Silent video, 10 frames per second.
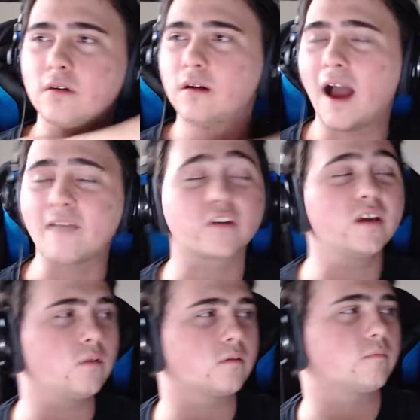I forget
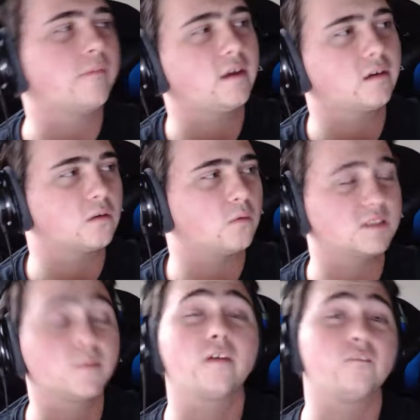what maker it was,
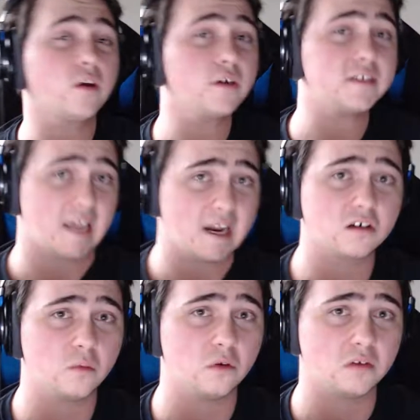but a very
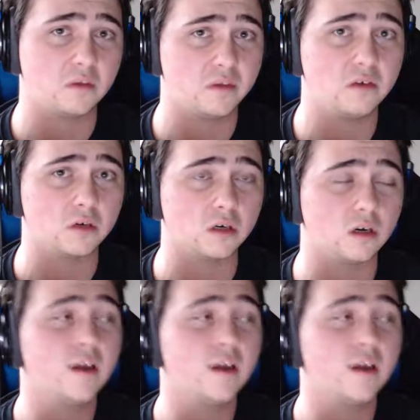terrible computer,